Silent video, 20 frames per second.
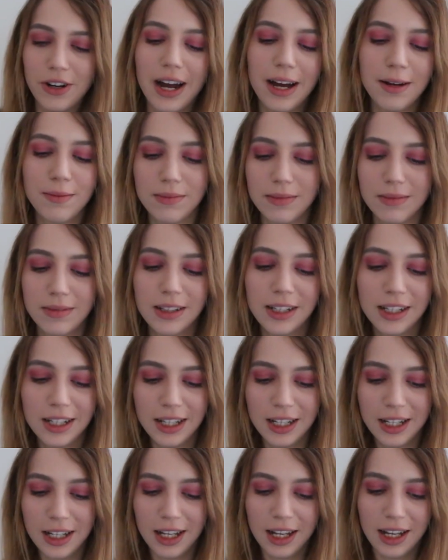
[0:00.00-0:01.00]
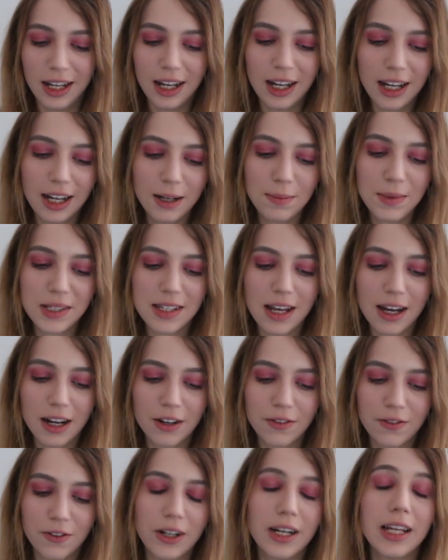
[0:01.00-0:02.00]
I'm a
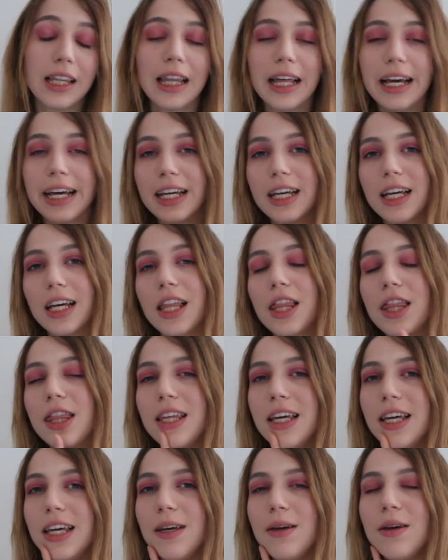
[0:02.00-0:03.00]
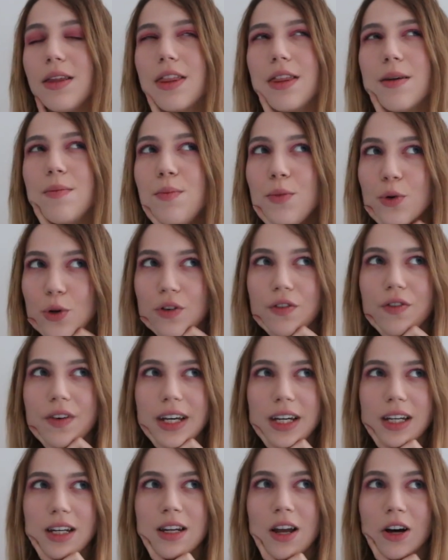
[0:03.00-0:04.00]
sucker for it. Like the
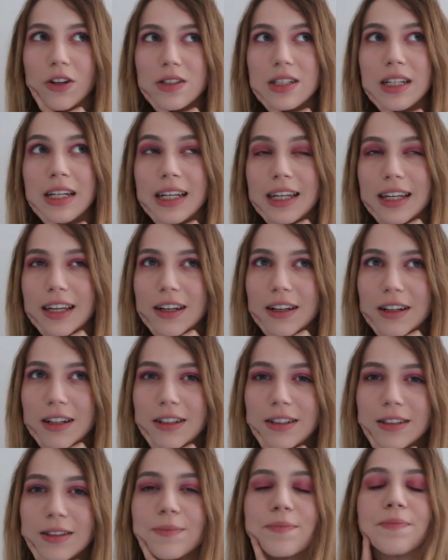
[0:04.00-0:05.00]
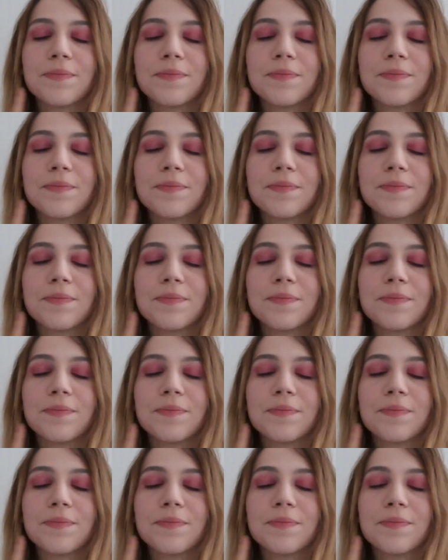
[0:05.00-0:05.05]
movie Notting Hill,